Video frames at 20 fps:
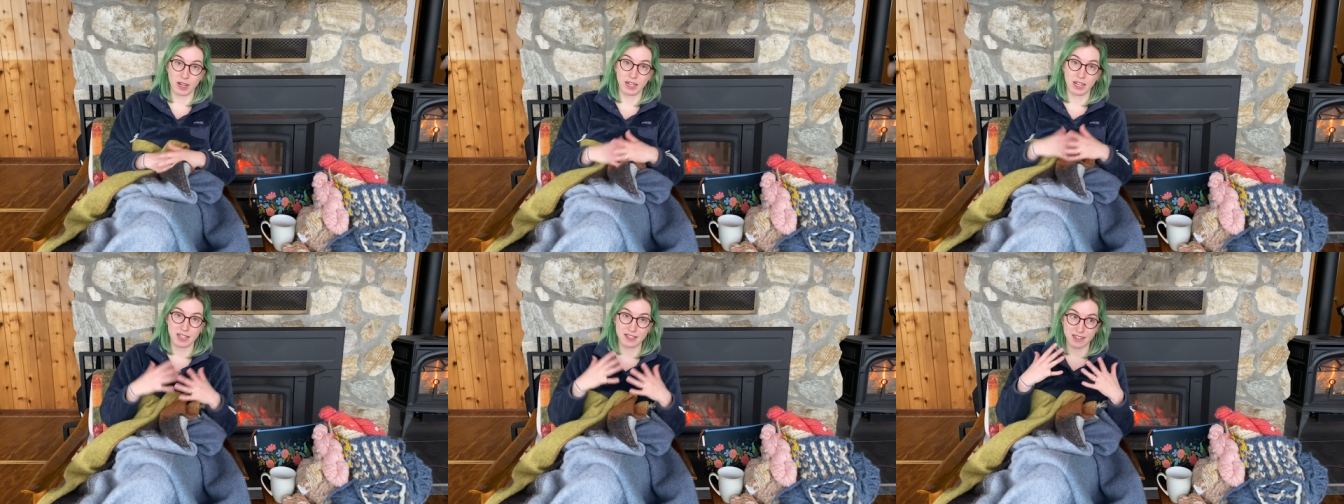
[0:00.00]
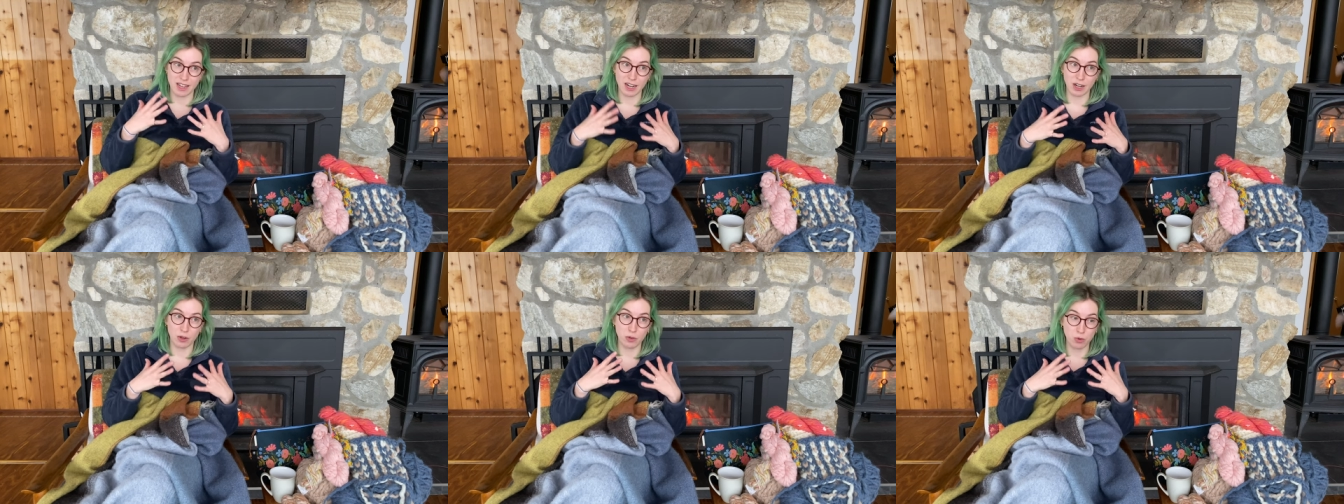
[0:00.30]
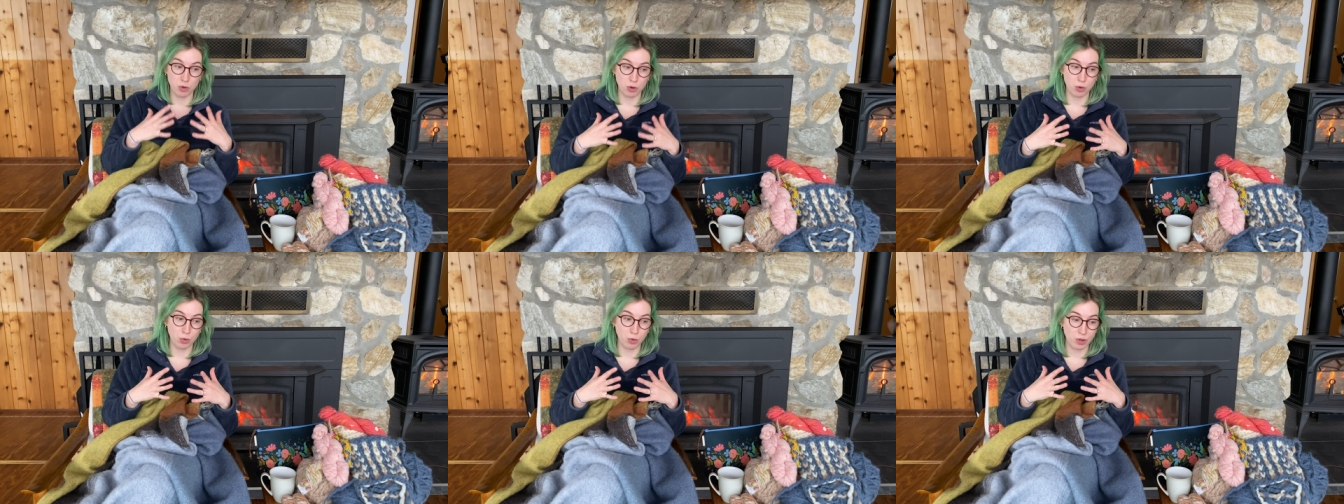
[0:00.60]
And it's kind of
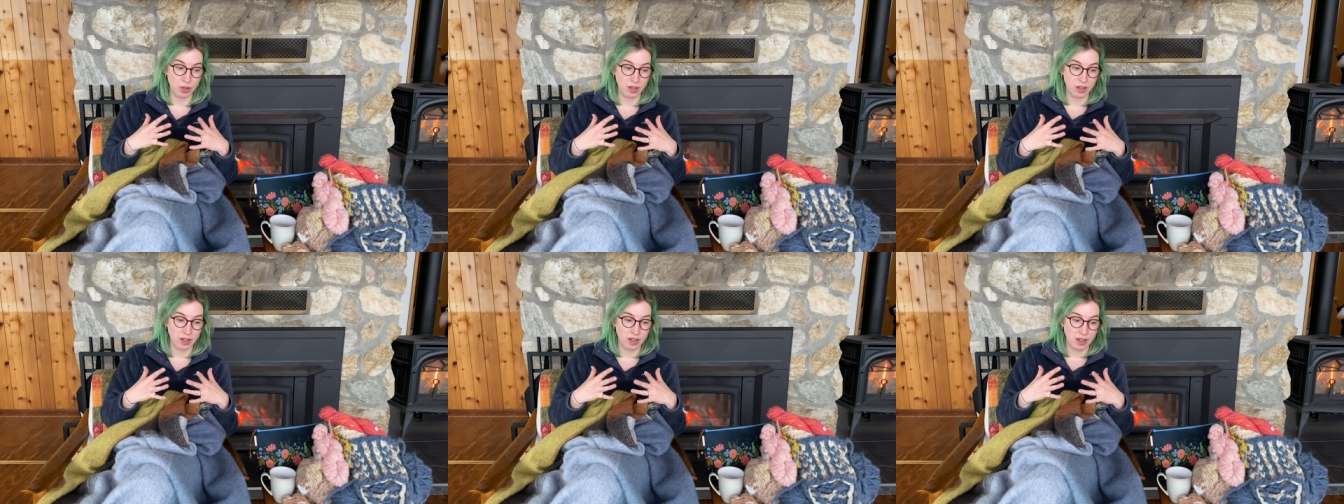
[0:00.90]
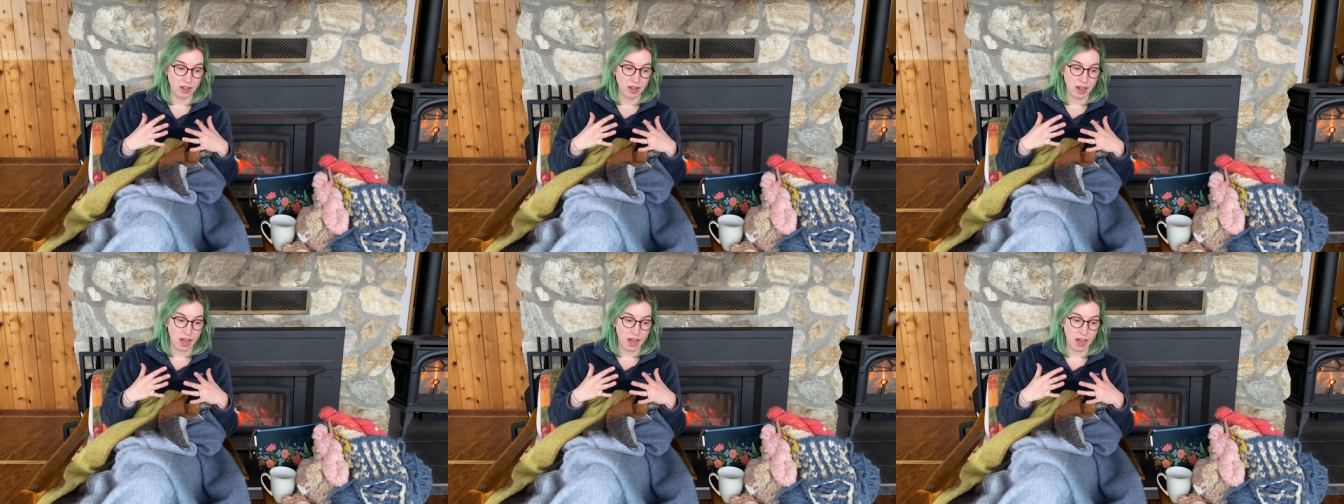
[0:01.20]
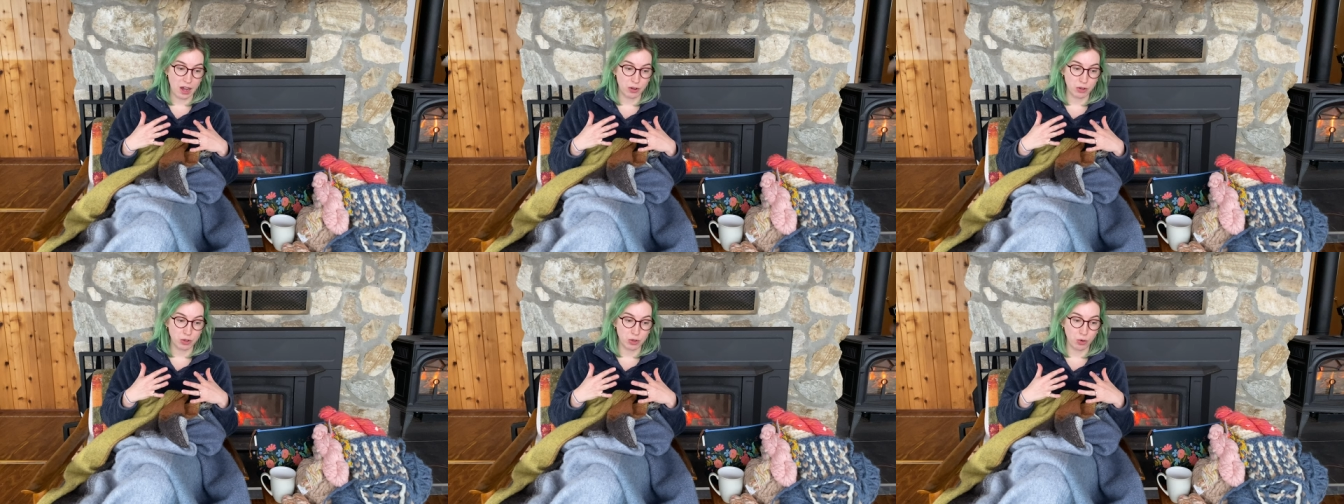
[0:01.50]
cool
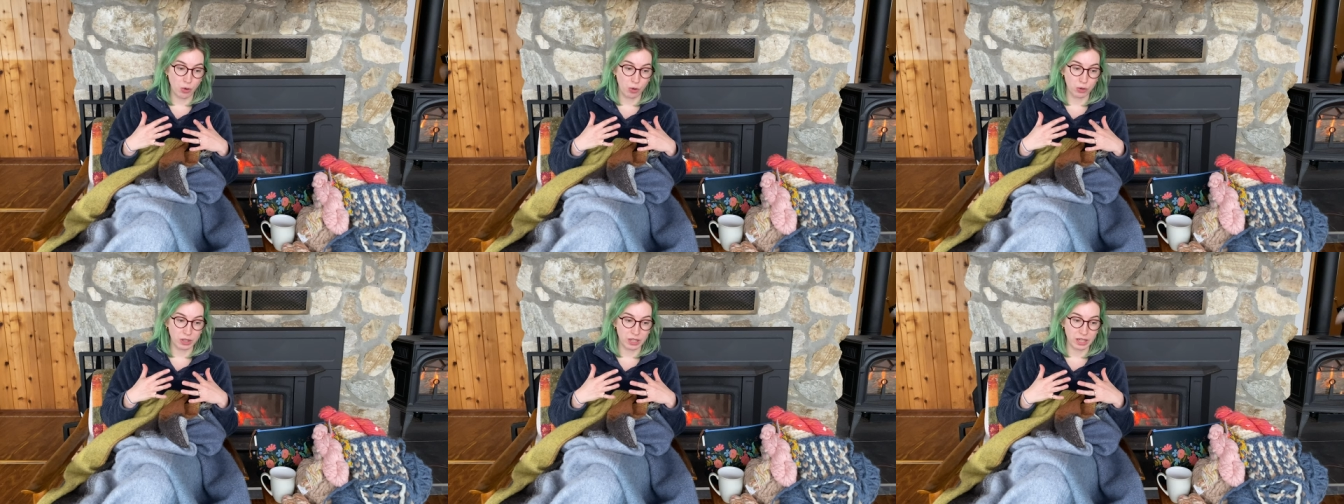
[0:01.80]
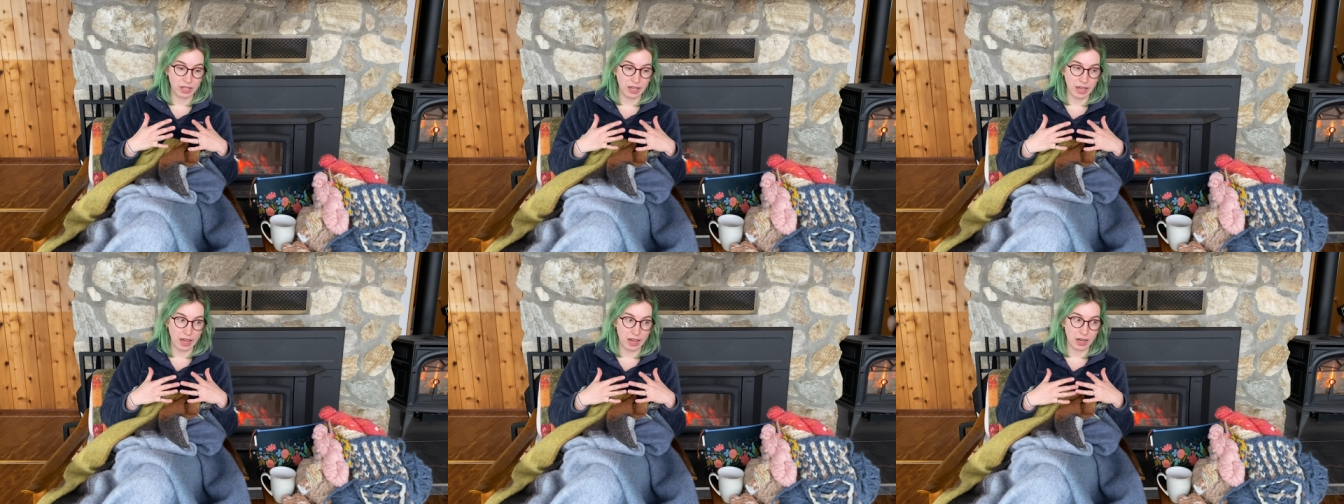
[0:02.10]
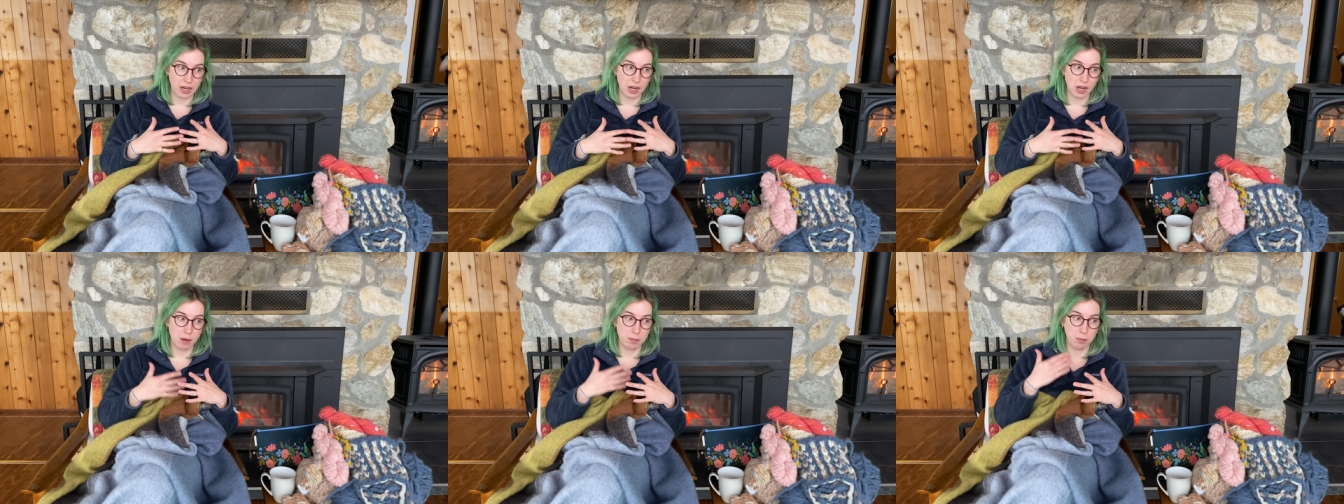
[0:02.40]
how you only
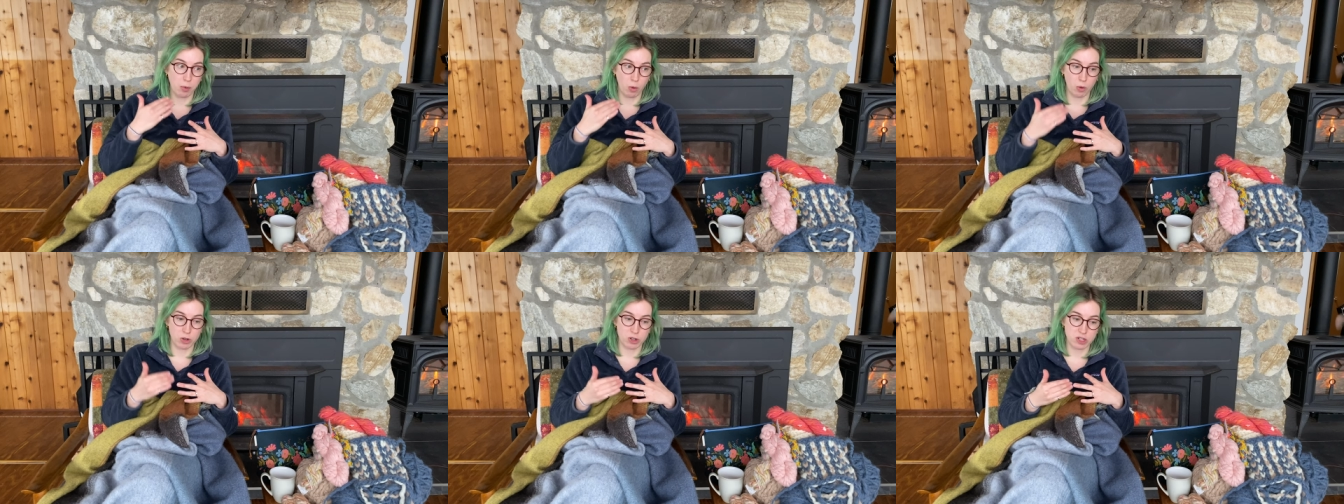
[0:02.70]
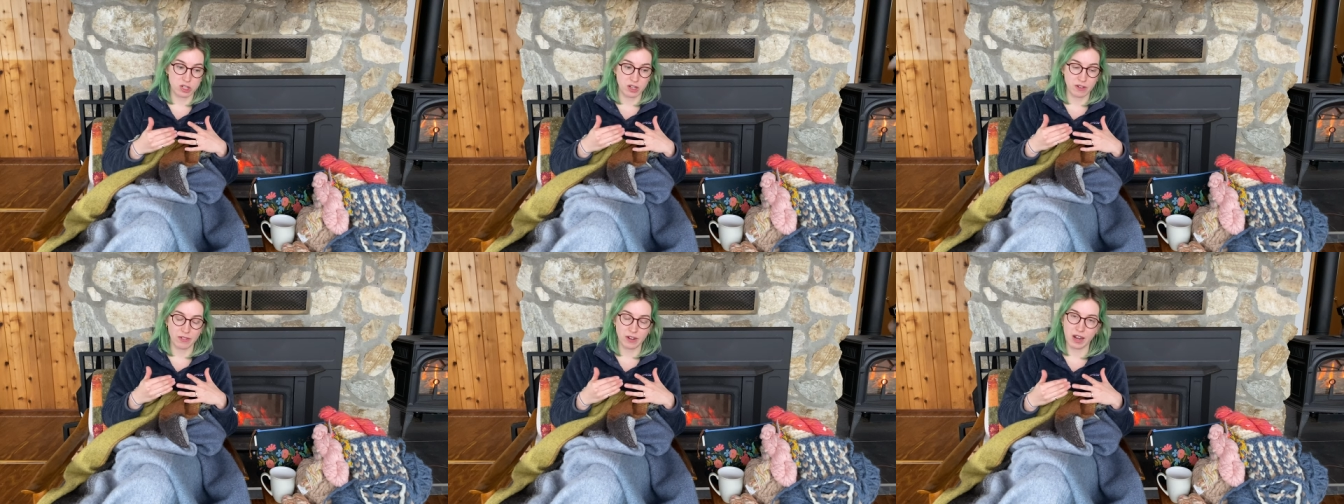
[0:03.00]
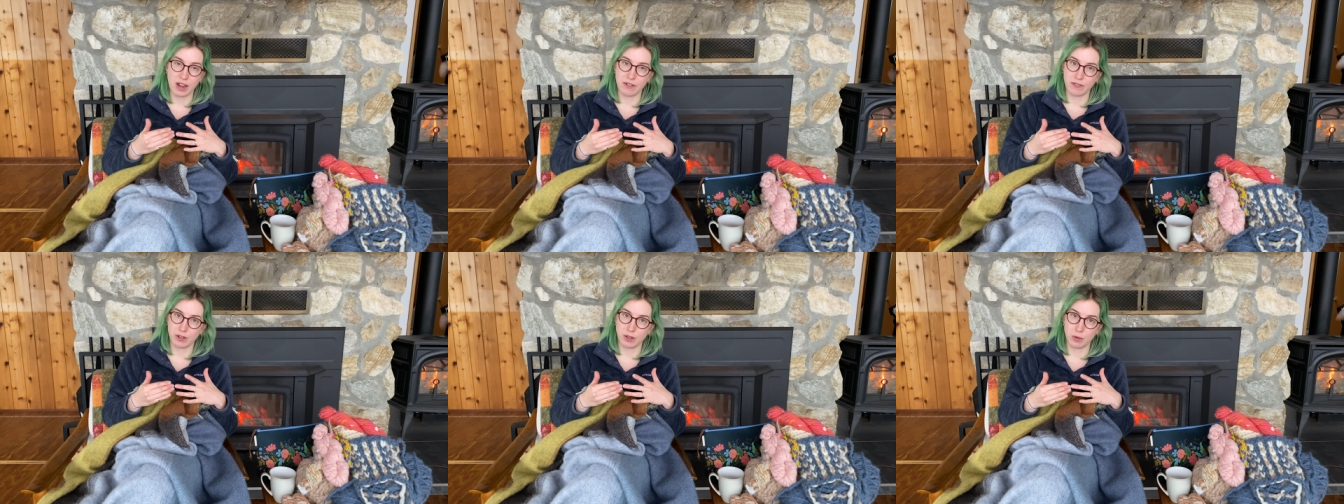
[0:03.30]
get a portion of it
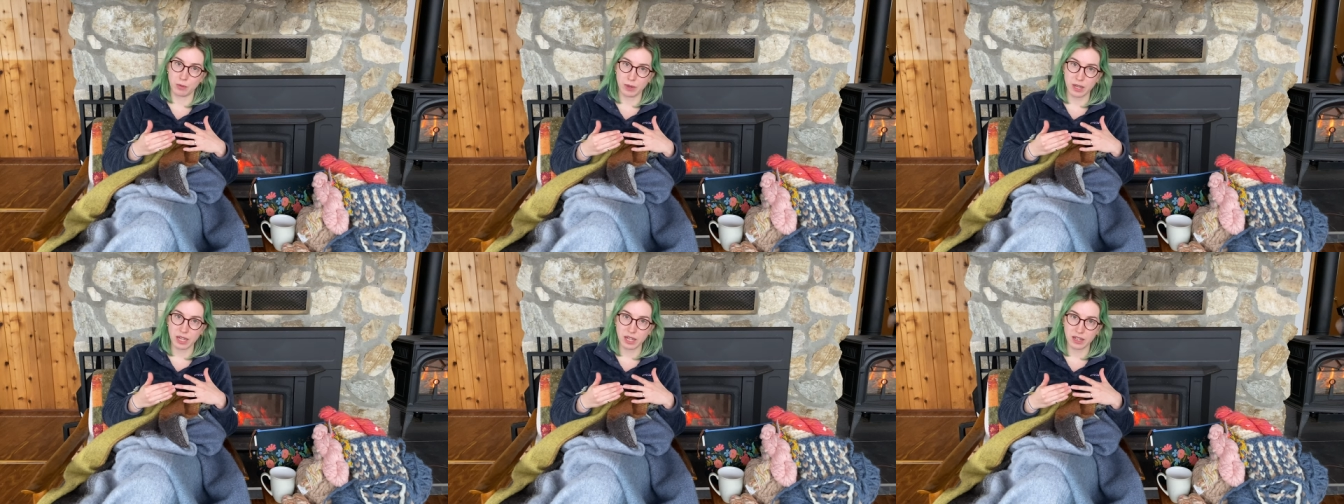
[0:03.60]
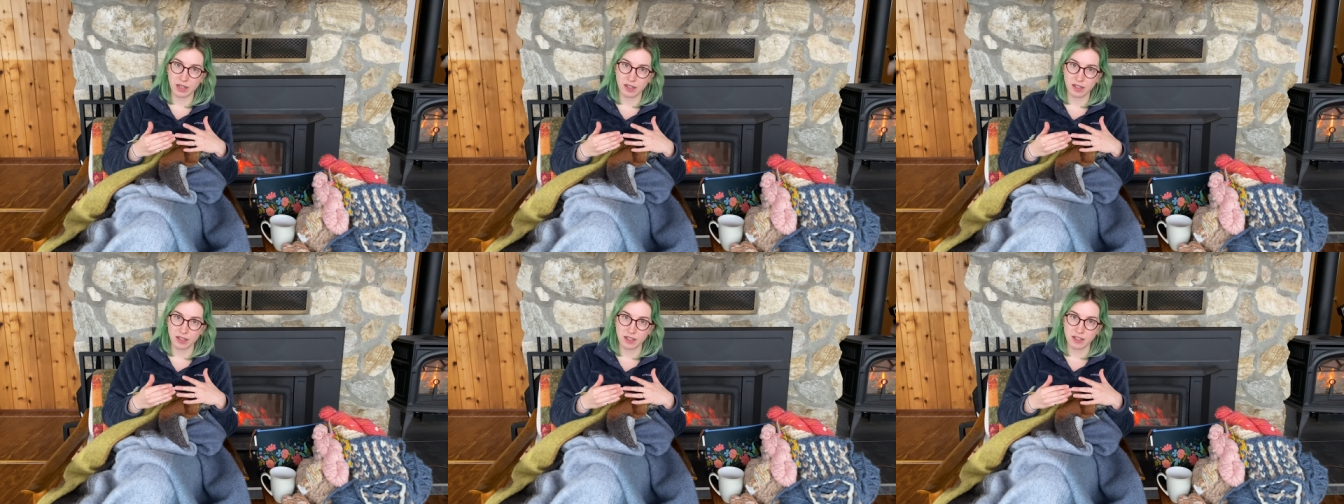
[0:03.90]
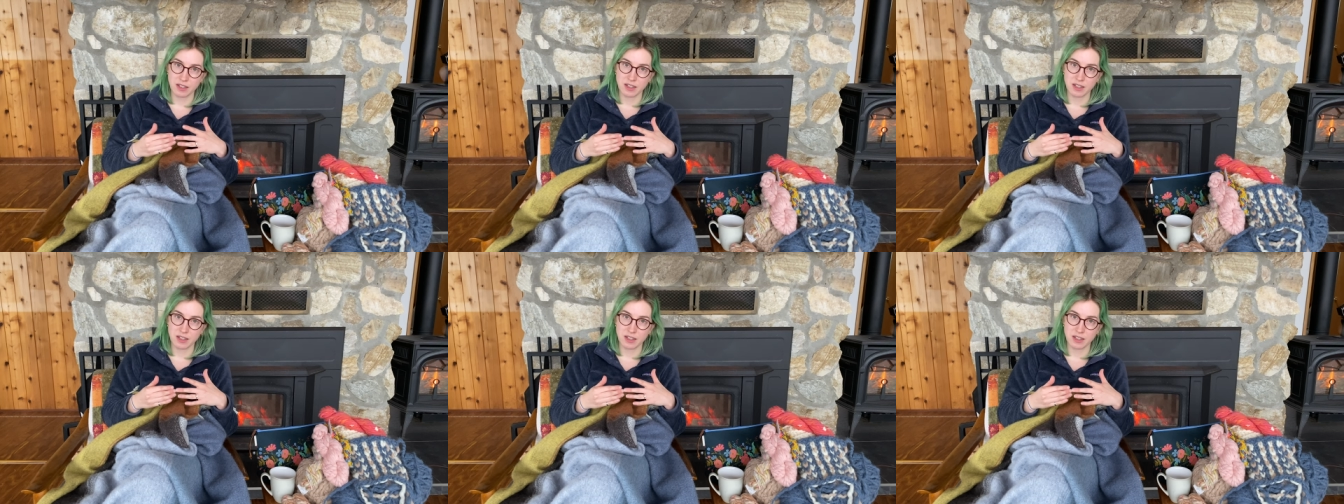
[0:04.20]
every week.